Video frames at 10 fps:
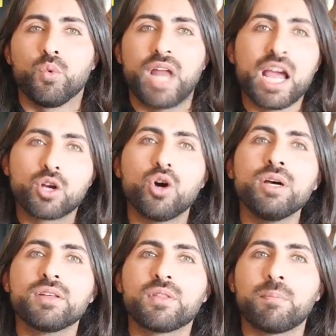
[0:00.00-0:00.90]
When I
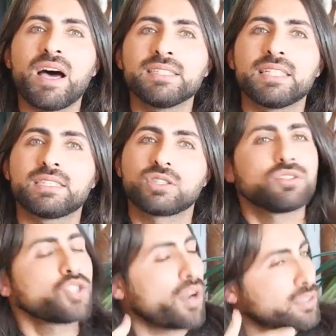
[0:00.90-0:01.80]
go, the mind, it's
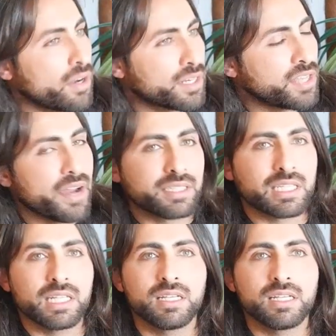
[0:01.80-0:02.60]
surrendering directly.